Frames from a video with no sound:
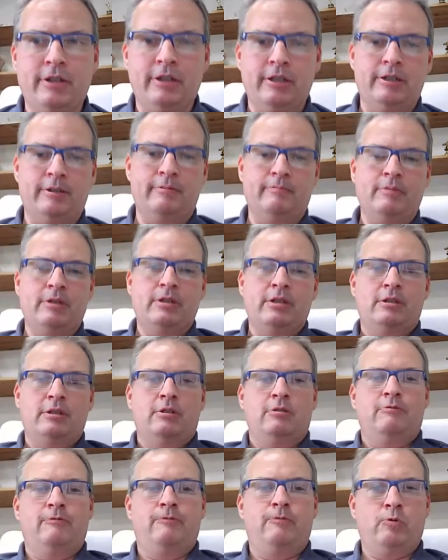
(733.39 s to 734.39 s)

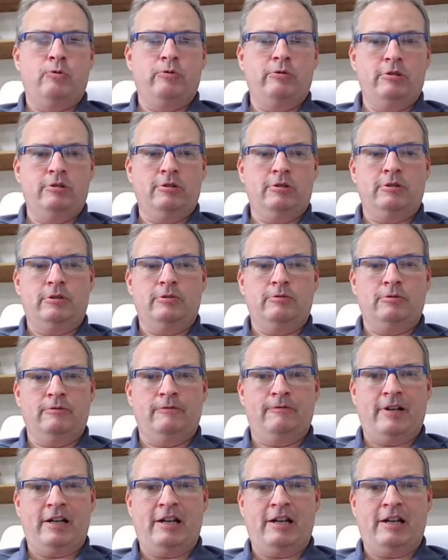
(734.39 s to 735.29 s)
4 or